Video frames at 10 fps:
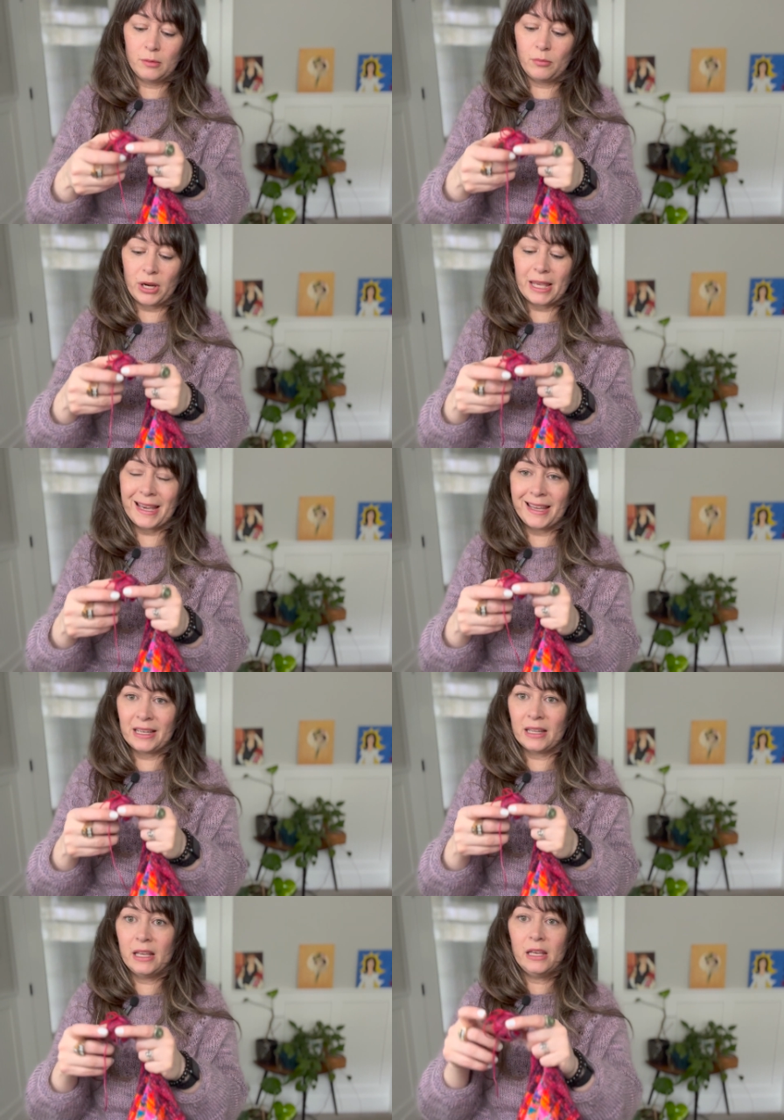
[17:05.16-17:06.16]
But
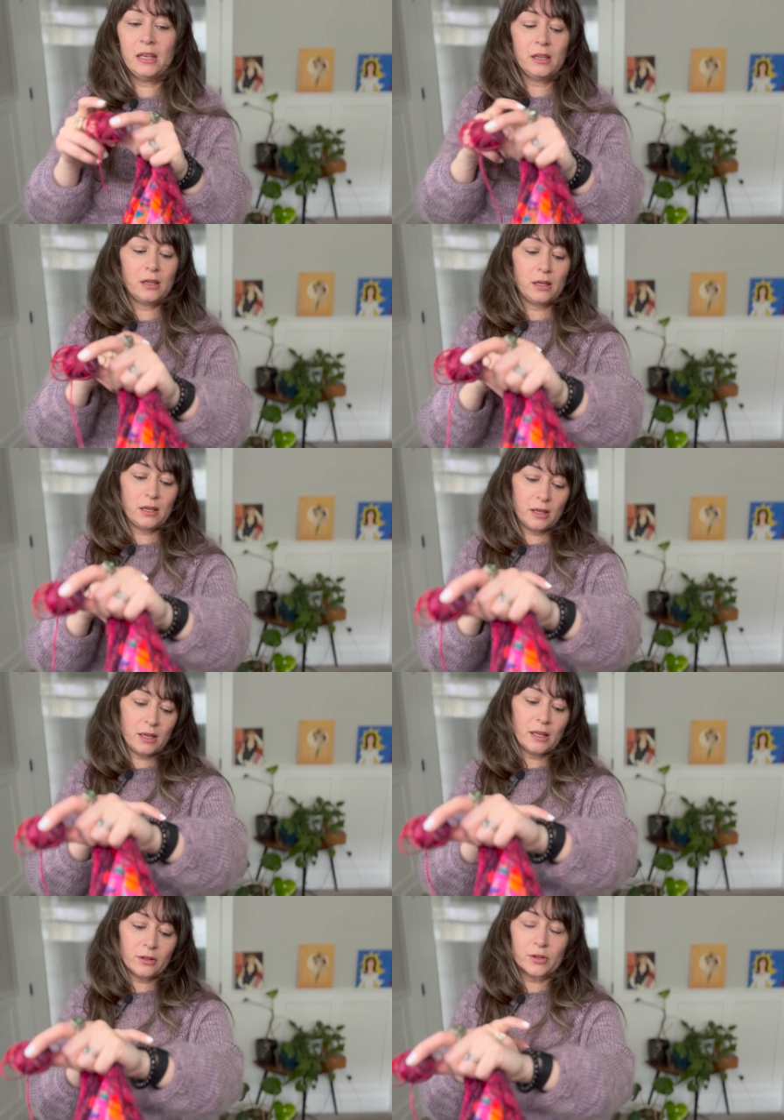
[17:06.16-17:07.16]
again,
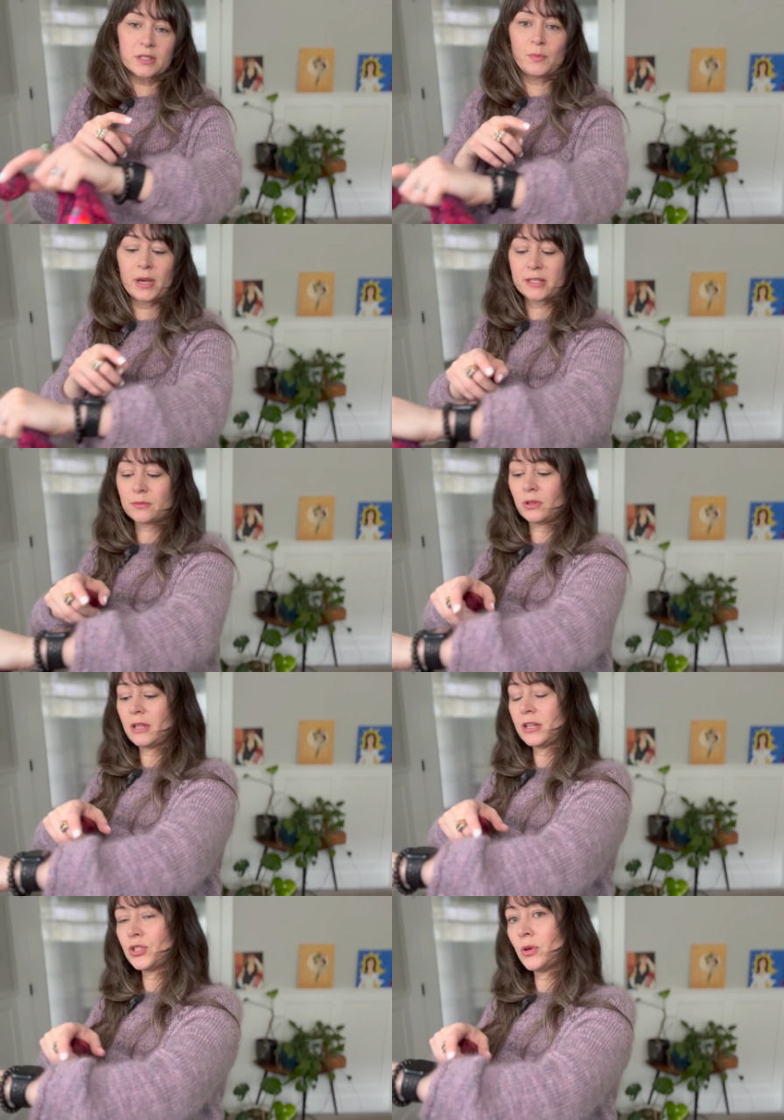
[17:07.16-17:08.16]
it looks best with
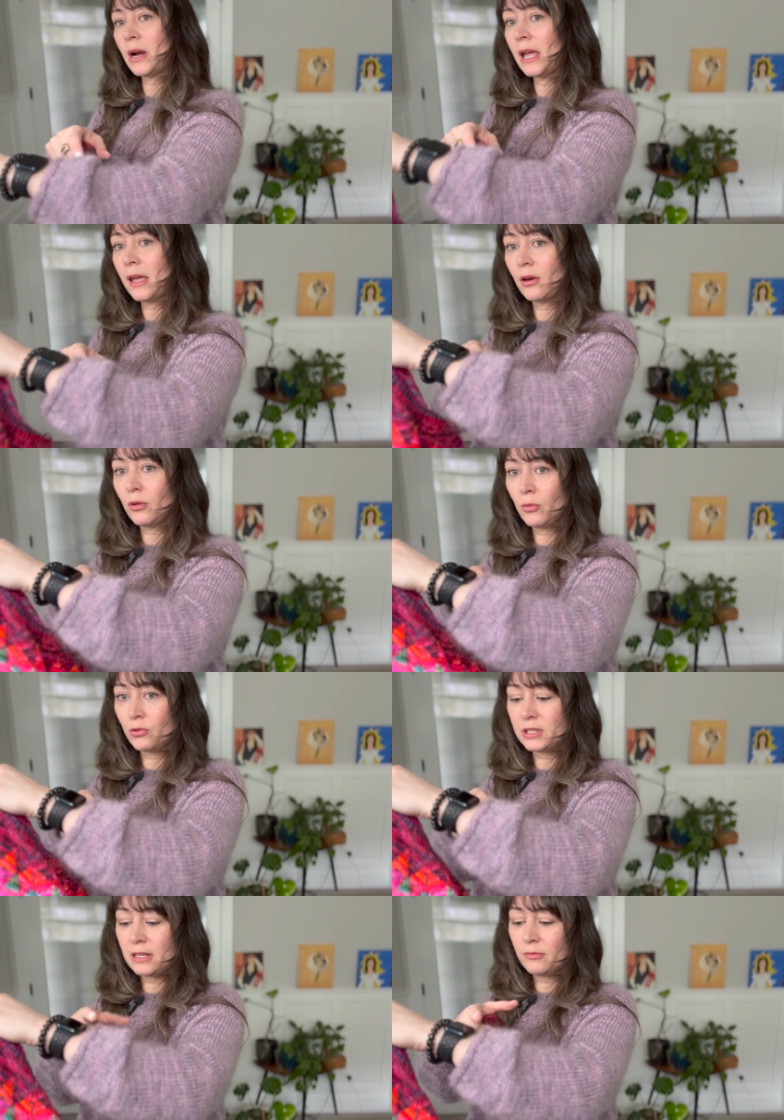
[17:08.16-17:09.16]
that triangle
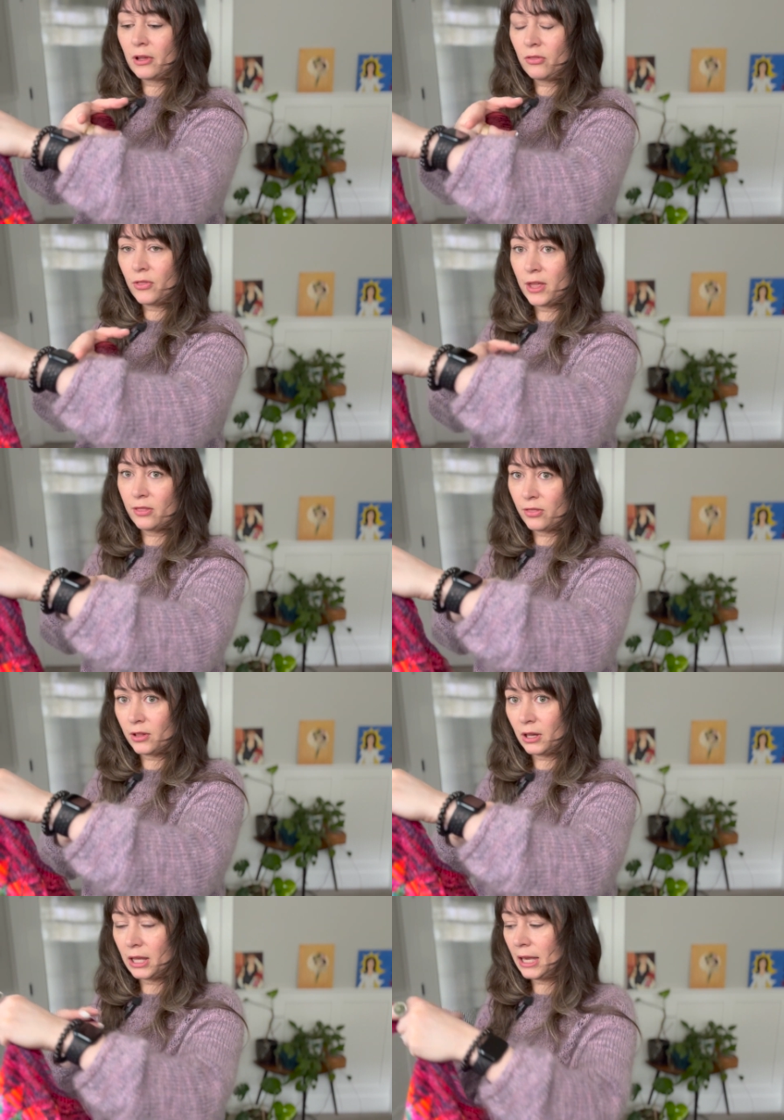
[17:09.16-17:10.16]
motif and then
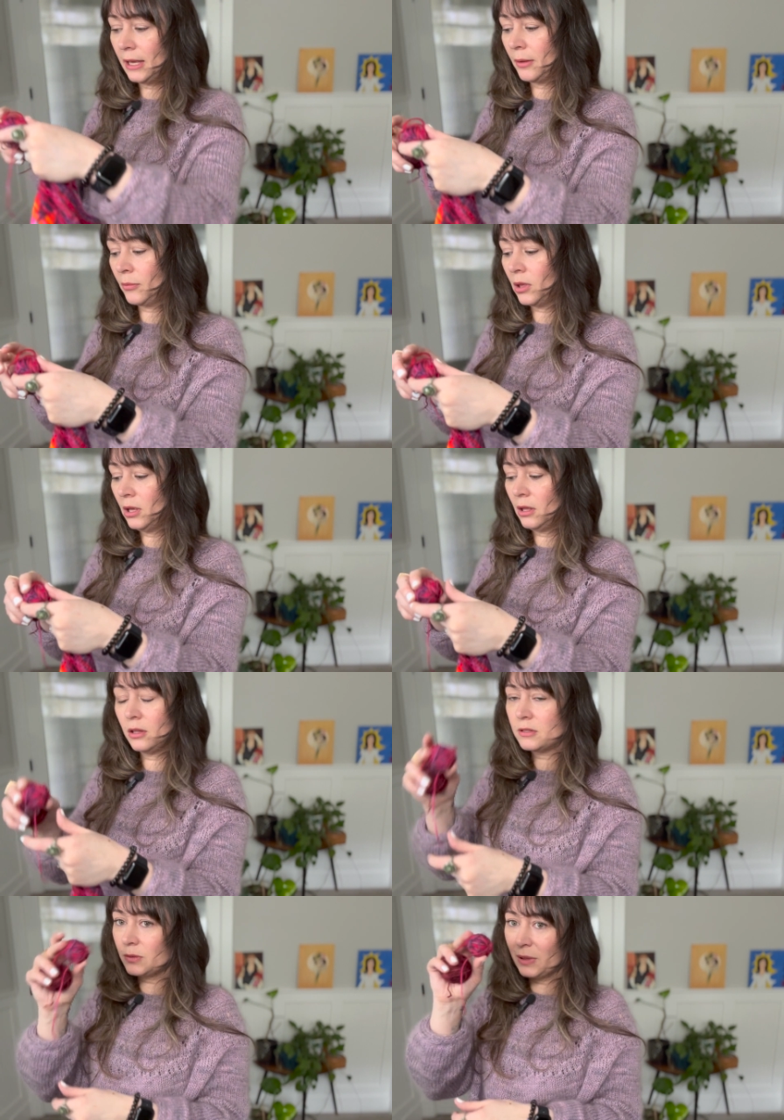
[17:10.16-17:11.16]
the like hem.
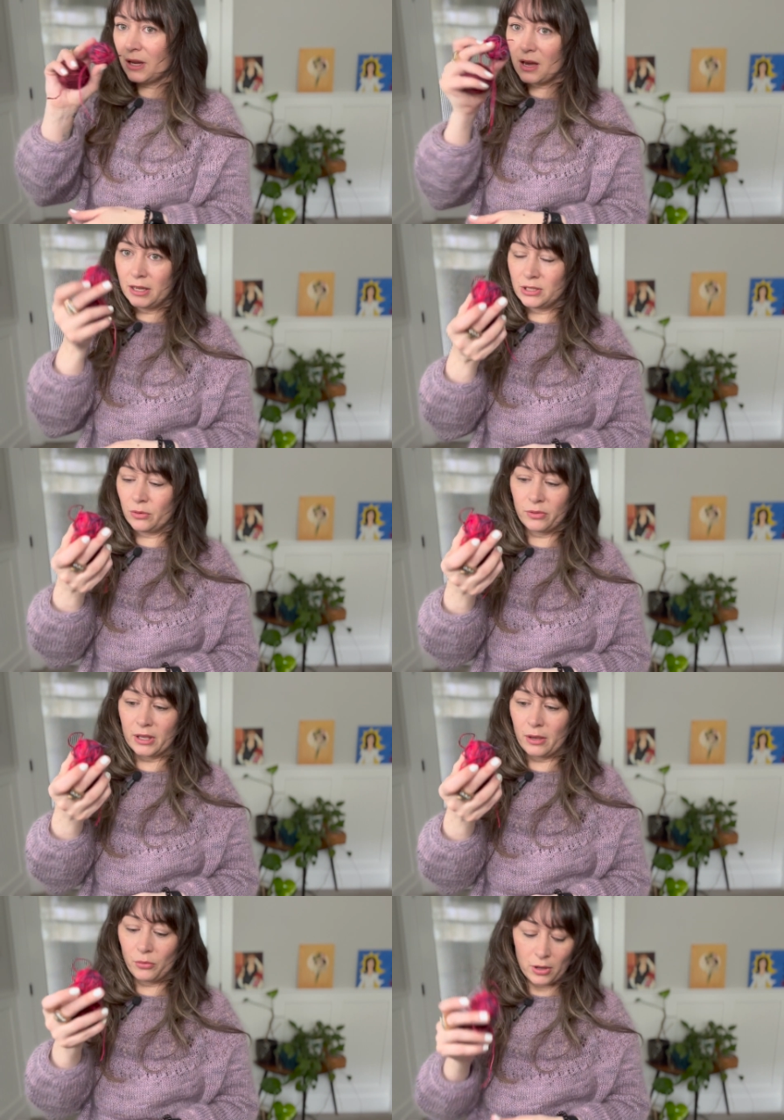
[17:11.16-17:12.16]
So I don't
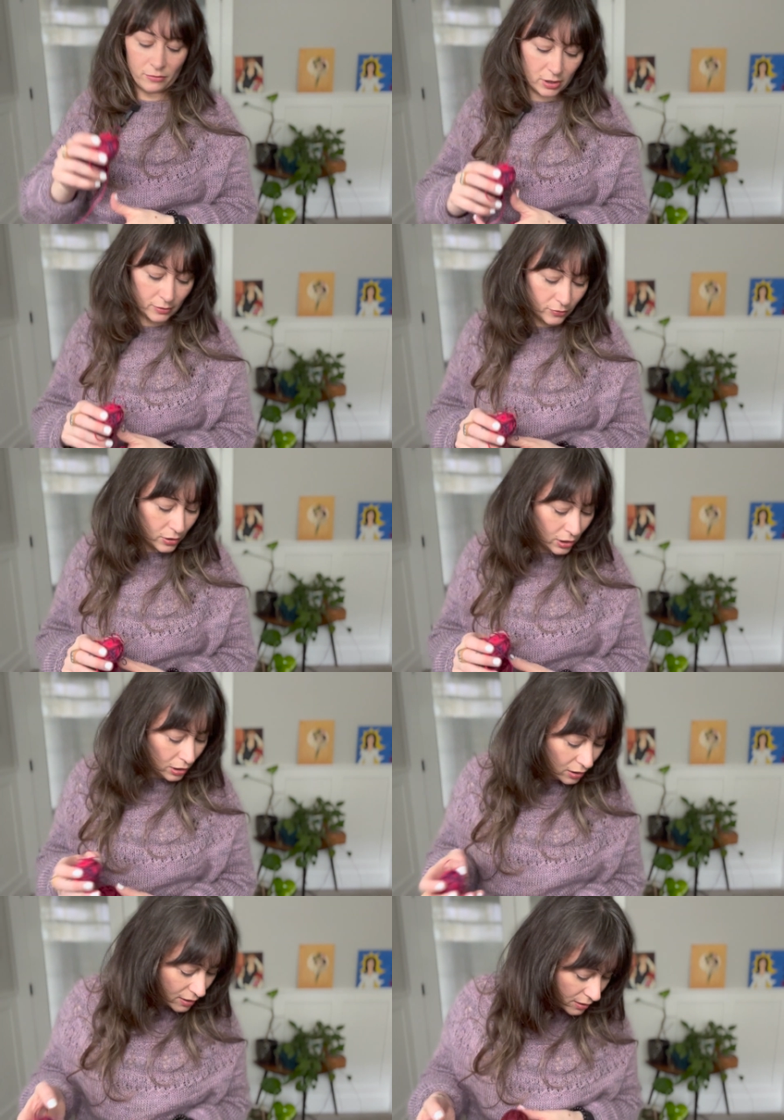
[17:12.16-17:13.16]
think I will have enough.
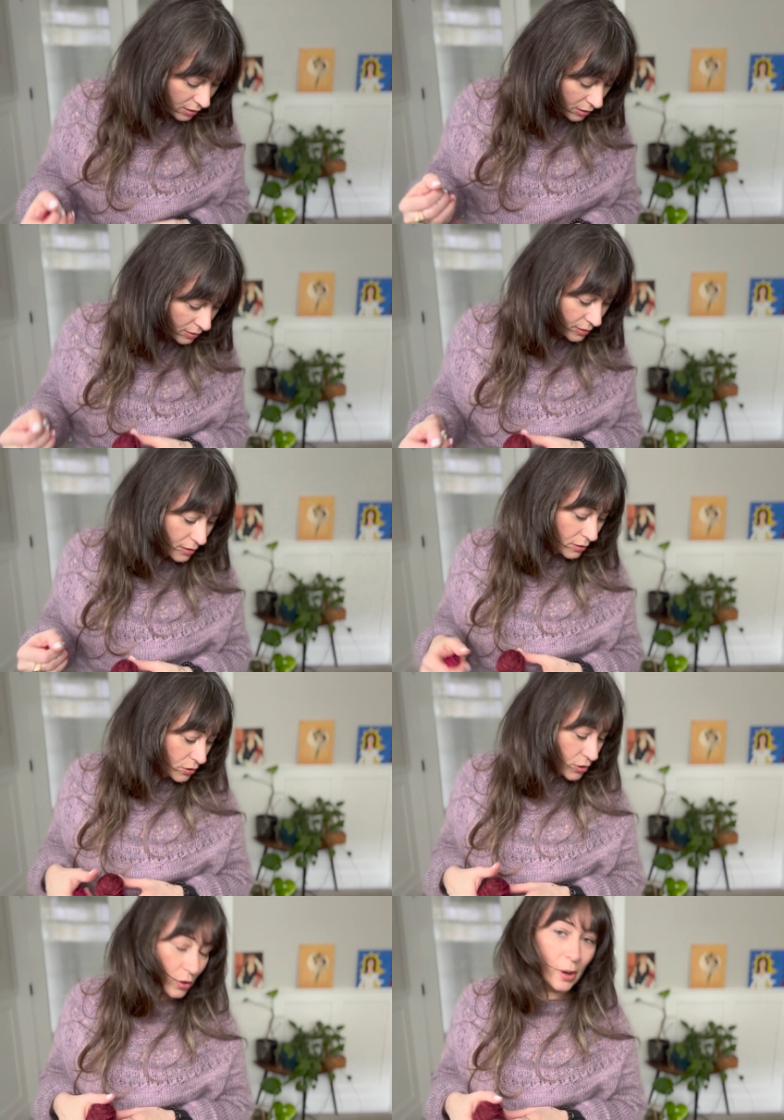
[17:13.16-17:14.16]

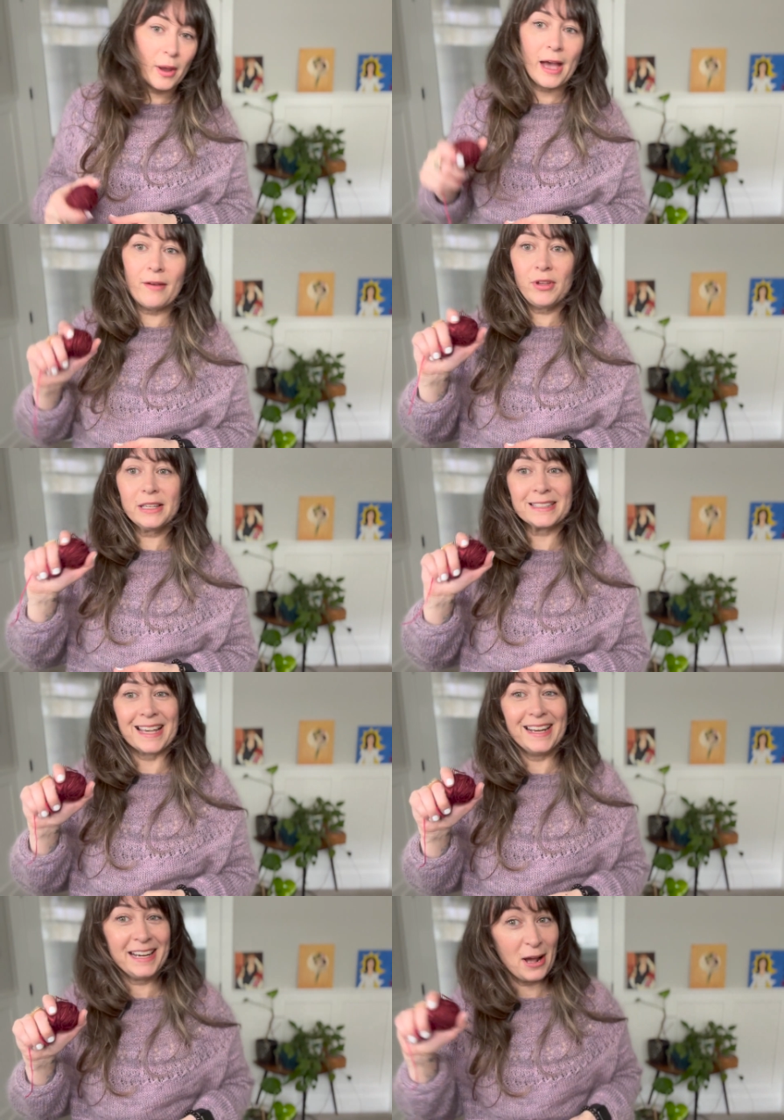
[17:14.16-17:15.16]
So I haven't
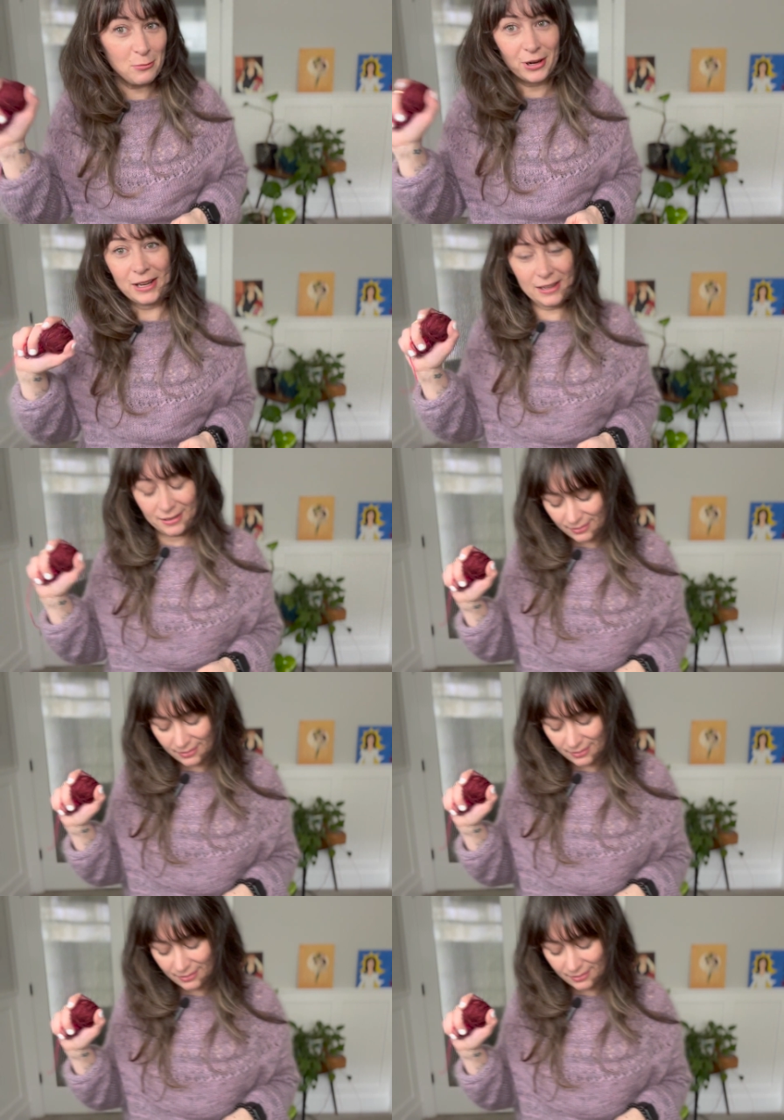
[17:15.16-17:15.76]
decided how we're gonna